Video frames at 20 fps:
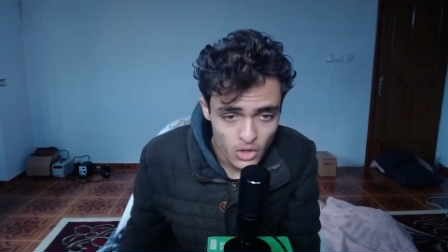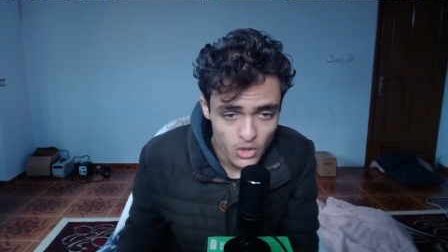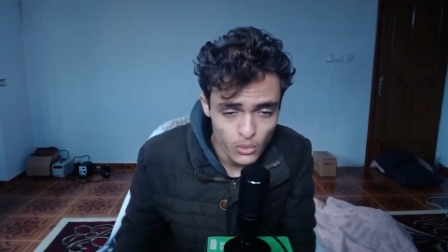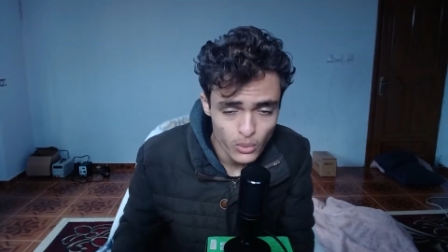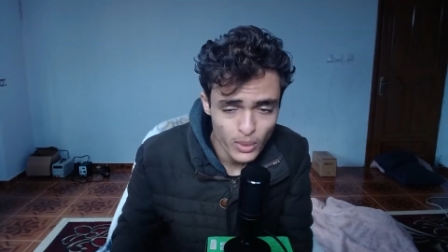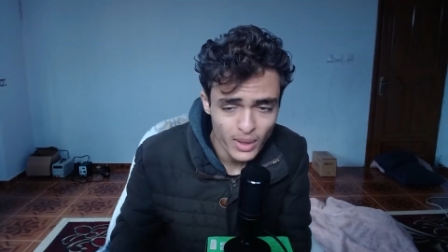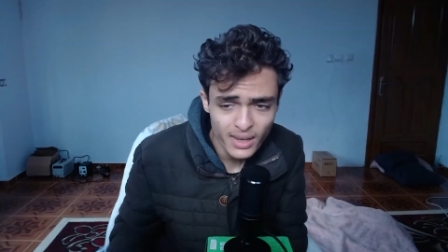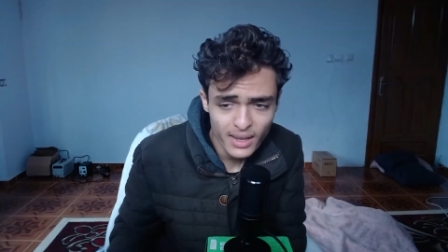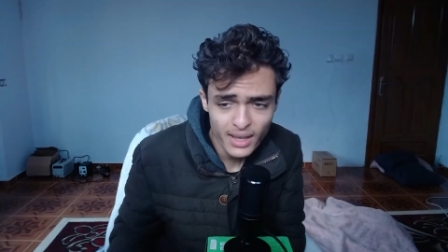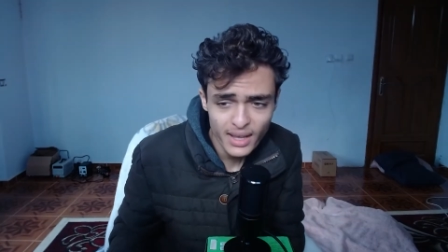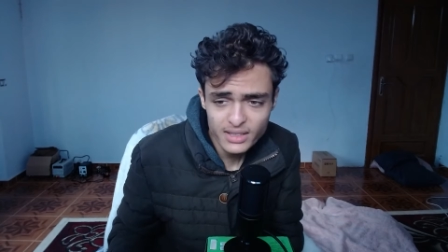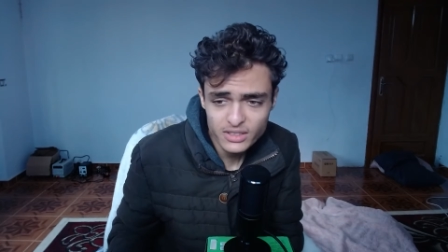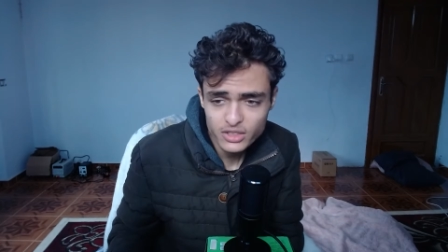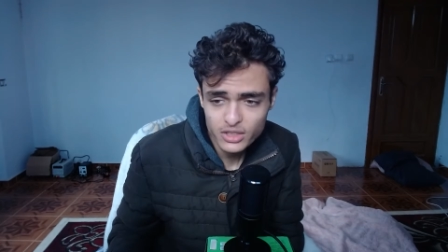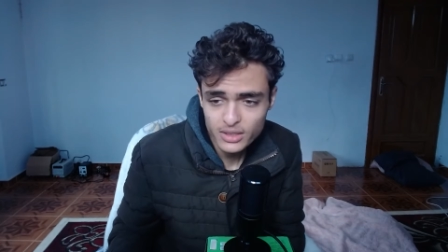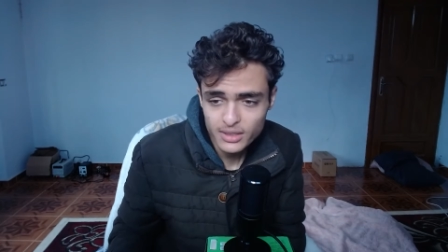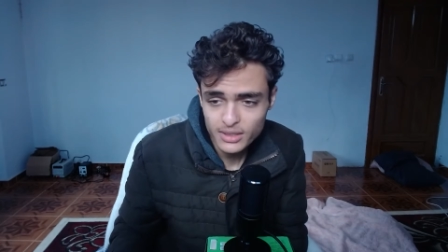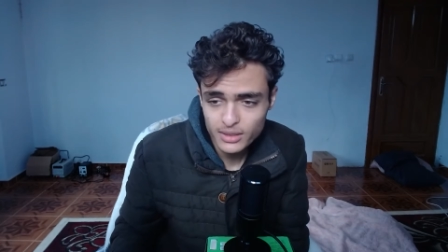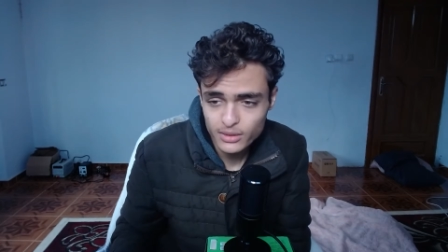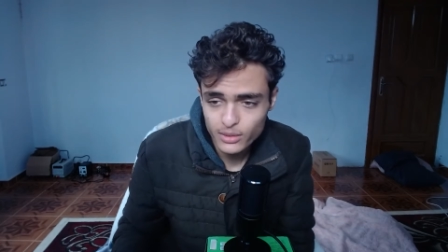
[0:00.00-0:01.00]
well,
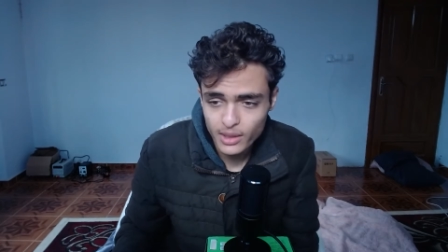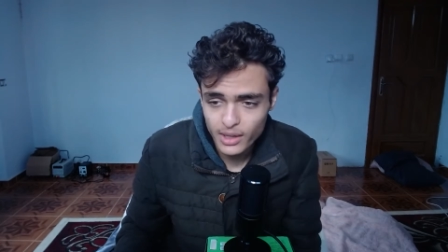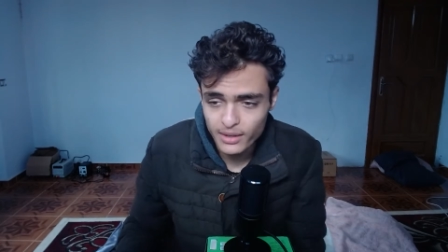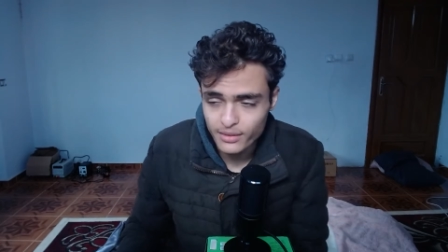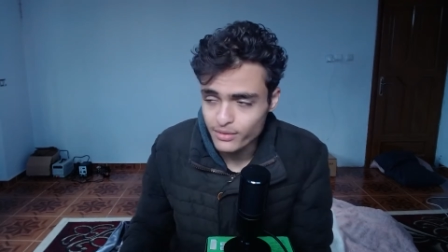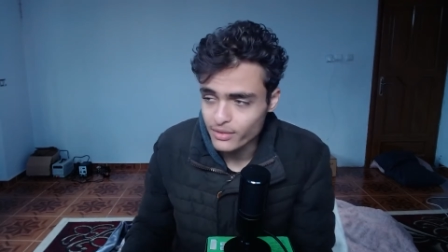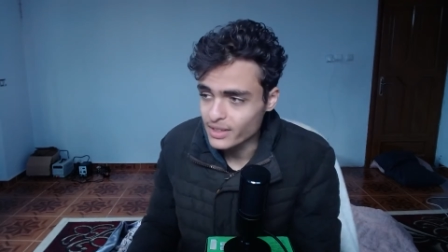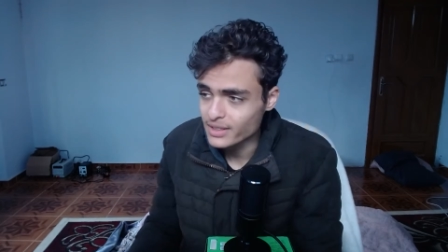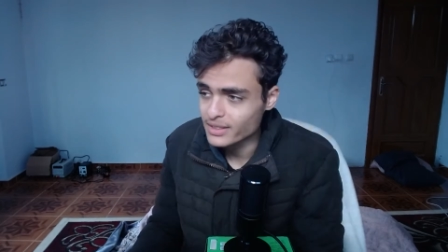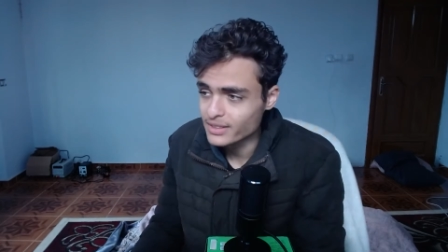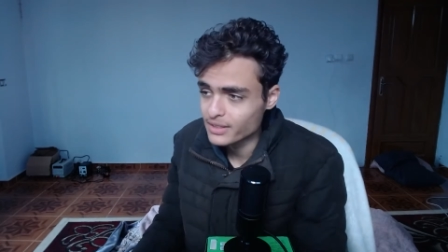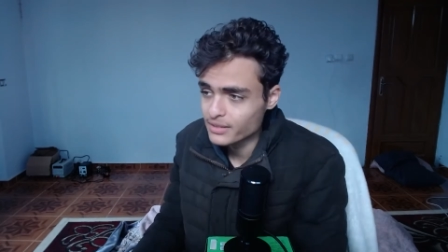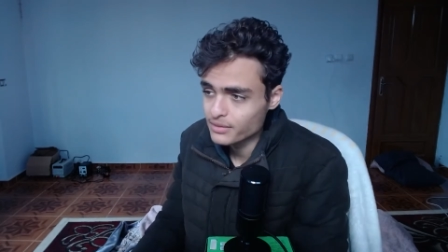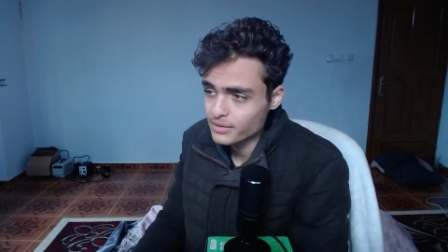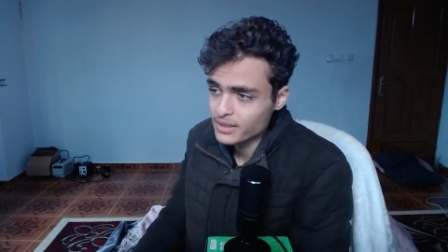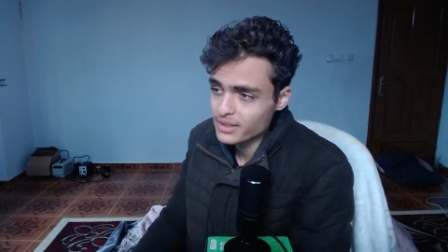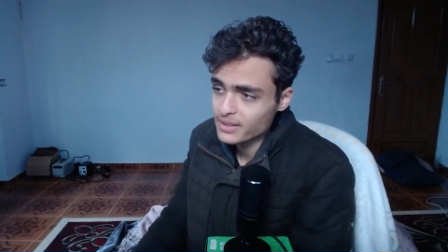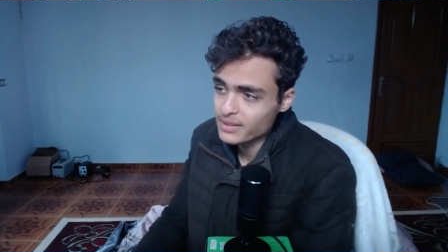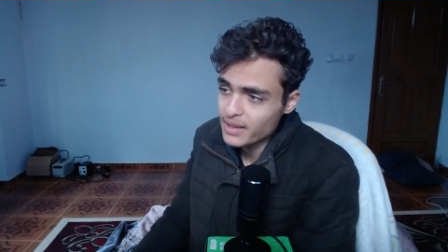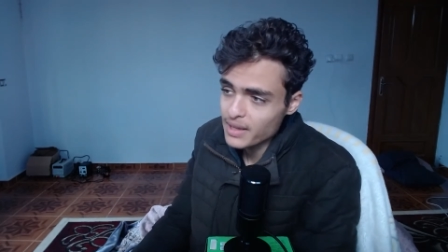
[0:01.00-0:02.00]
actually you can find it
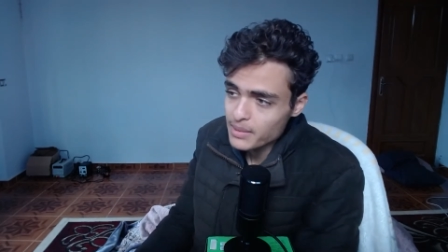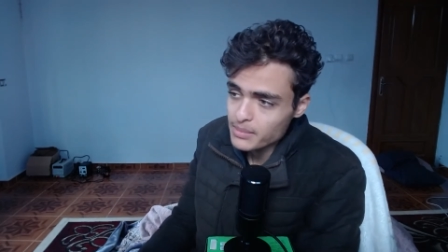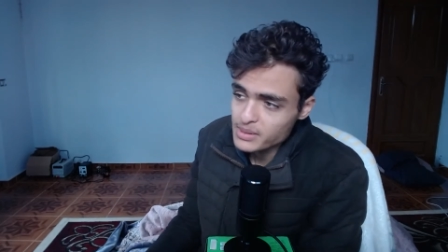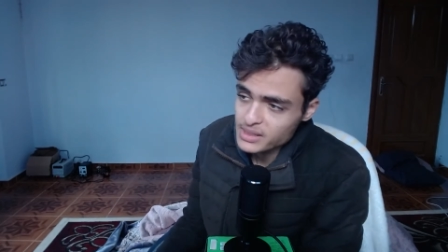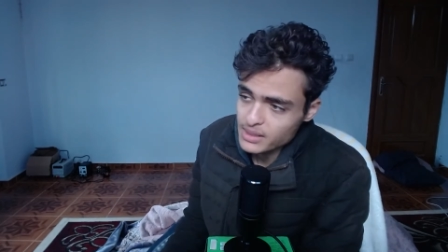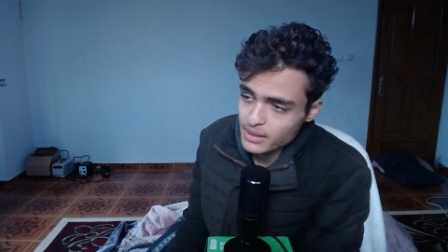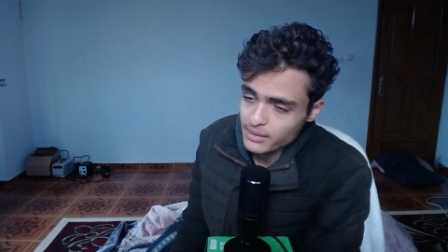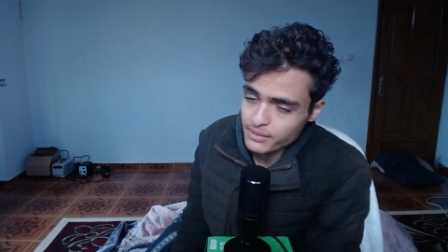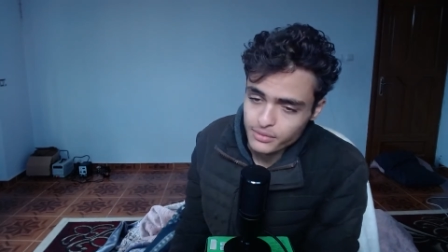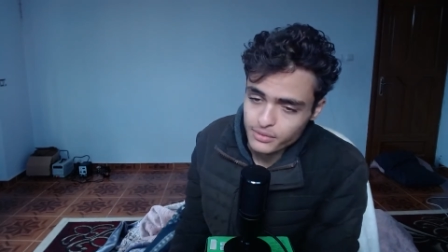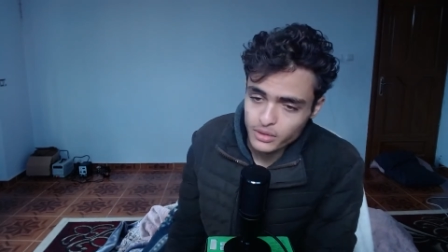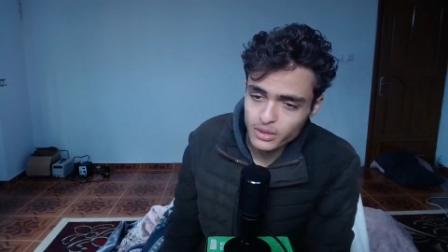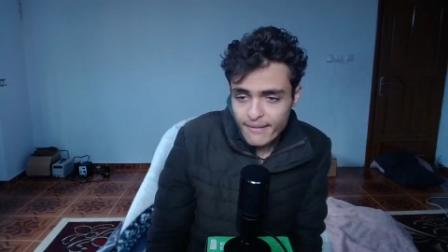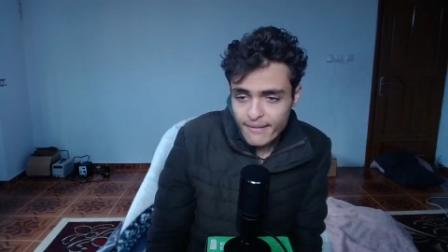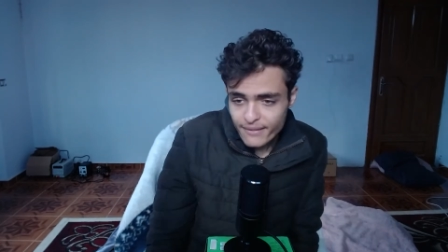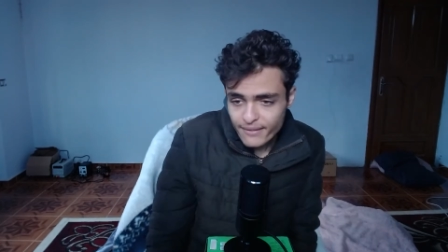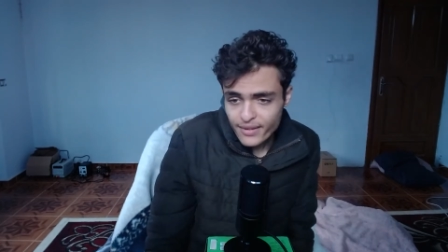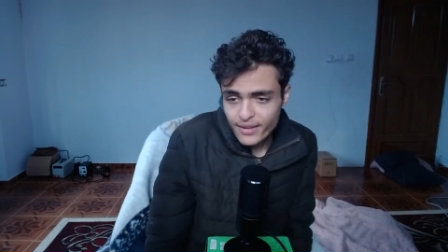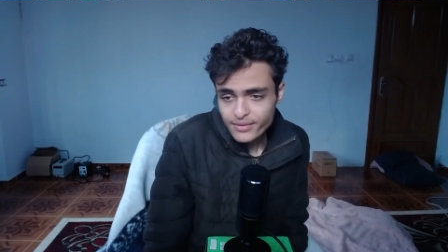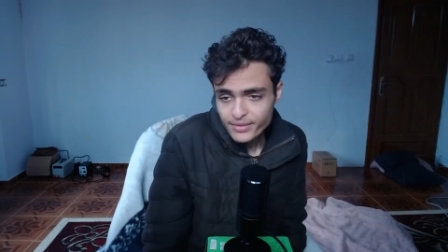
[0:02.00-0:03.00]
in Amazon for
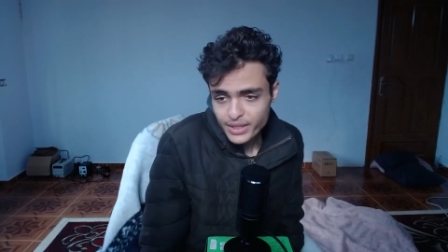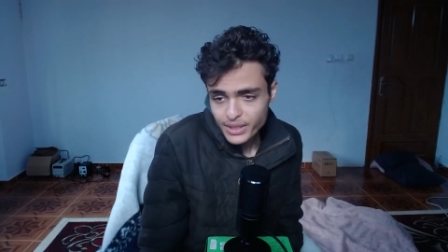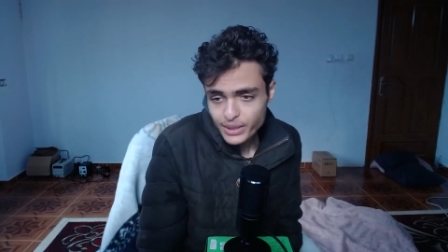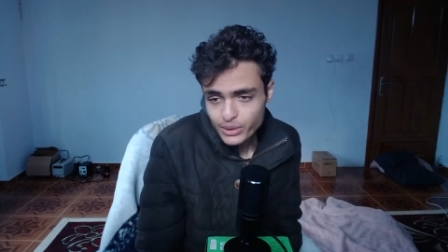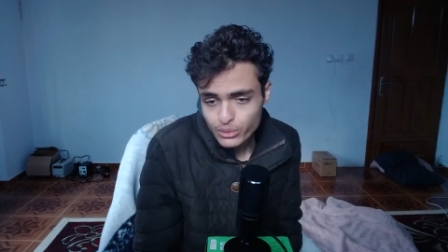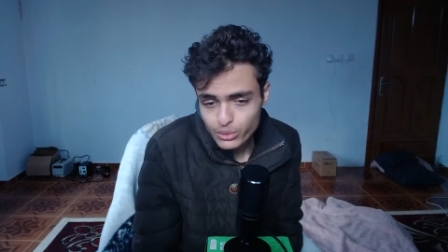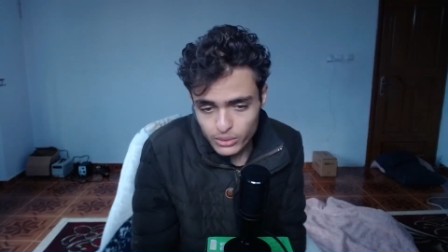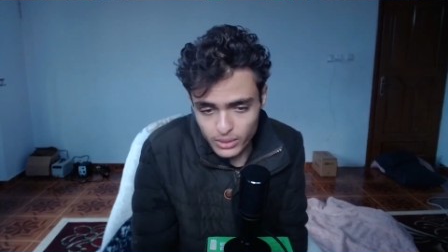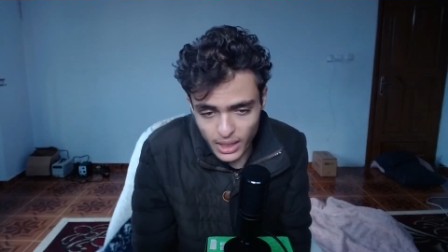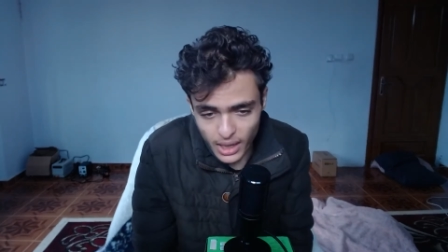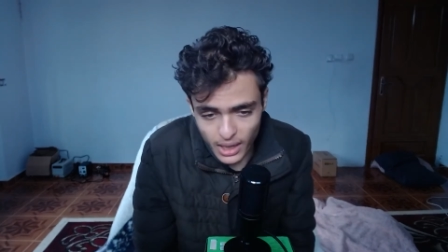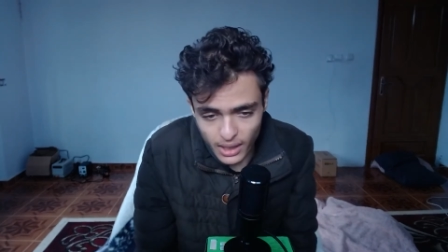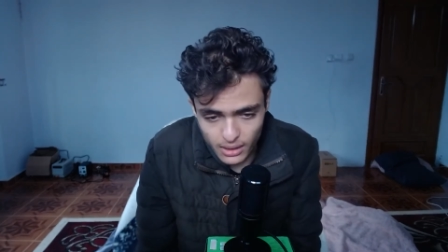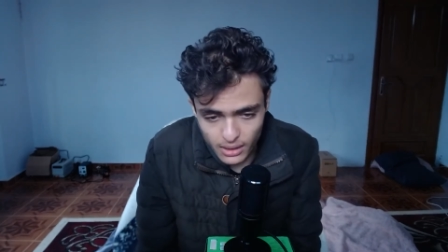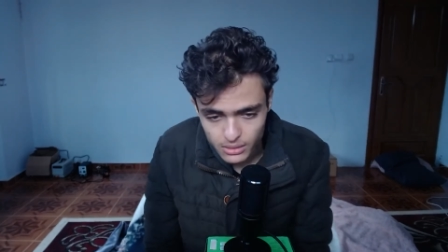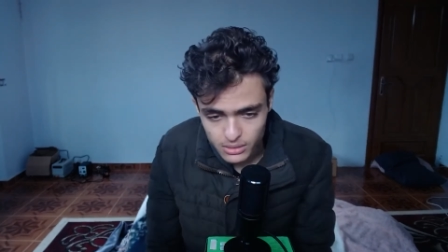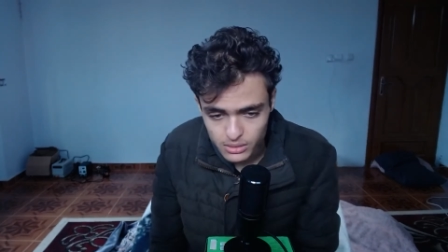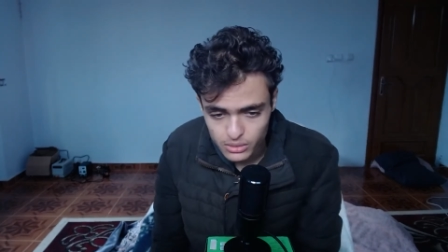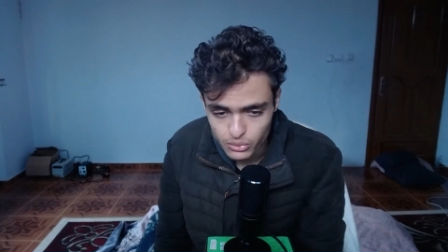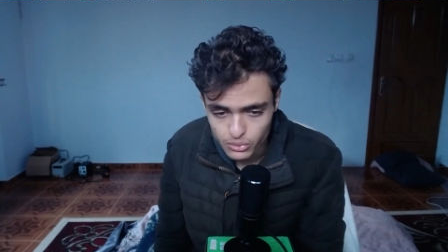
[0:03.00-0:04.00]

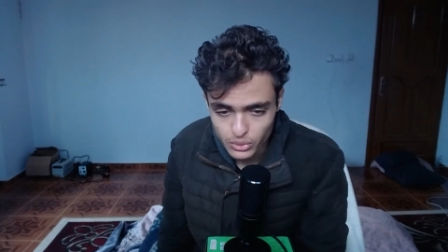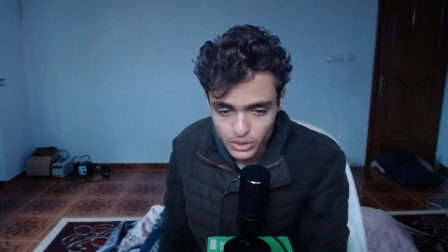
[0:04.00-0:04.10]
$52,